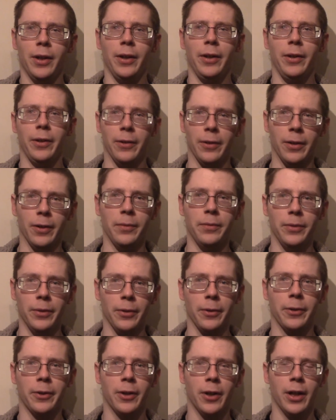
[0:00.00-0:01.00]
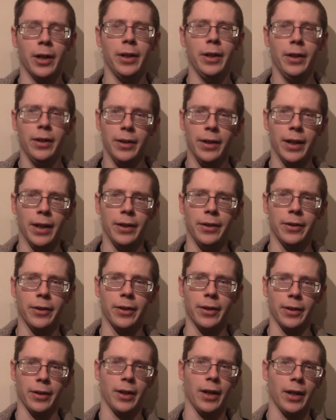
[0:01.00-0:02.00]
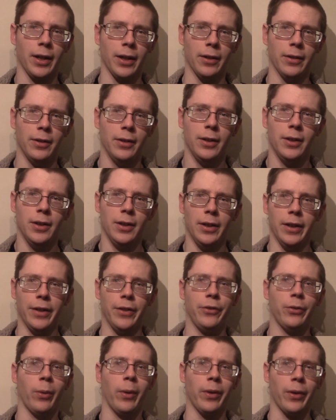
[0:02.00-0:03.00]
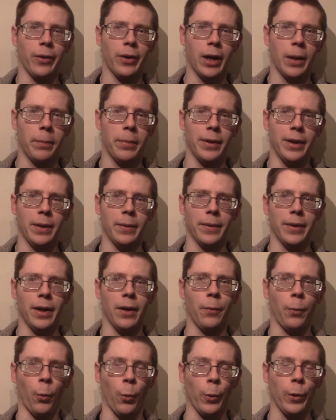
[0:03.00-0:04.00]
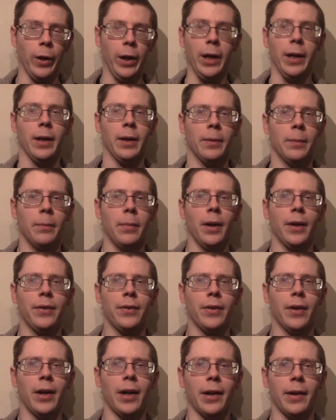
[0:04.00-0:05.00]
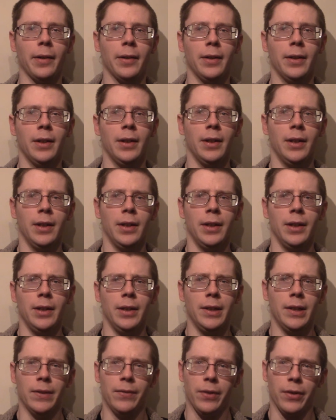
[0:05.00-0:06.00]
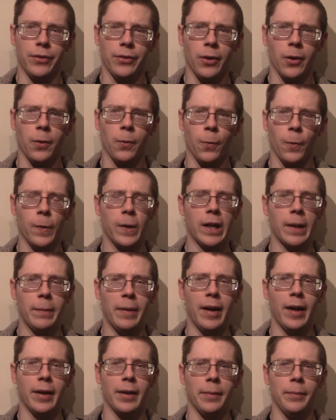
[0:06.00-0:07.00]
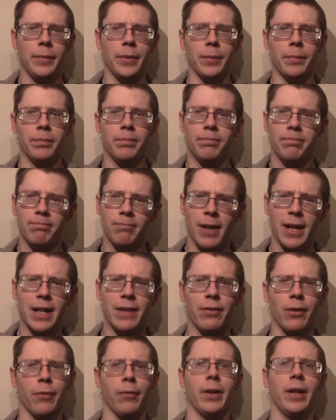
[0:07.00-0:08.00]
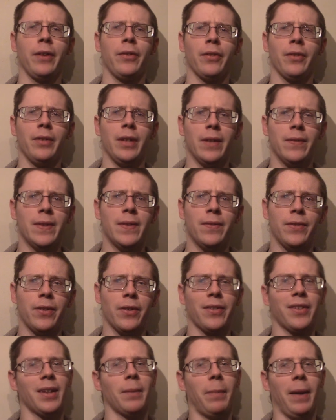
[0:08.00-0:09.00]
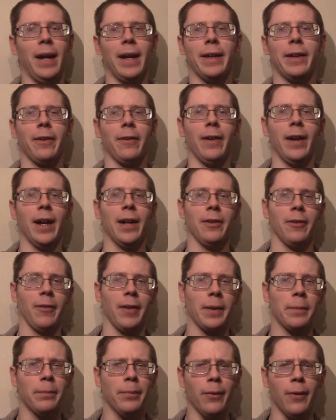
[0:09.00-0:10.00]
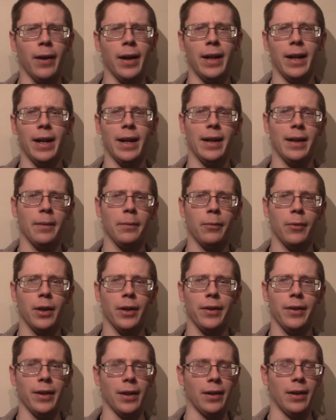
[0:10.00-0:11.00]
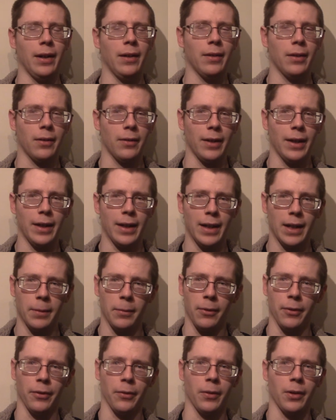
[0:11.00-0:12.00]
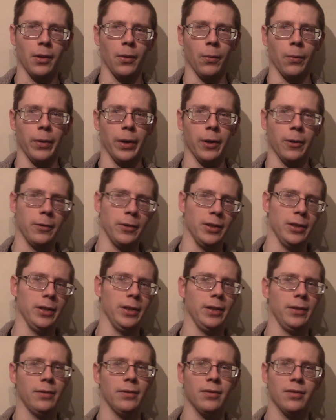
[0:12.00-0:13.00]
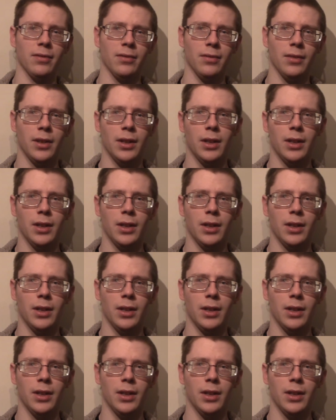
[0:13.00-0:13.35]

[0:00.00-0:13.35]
You're good, and you can kind of enjoy their company without worrying. But if you start worrying about them, you might have a reason, even if it's just in the back of your head, and you're like, boy, that animal's a little weird today.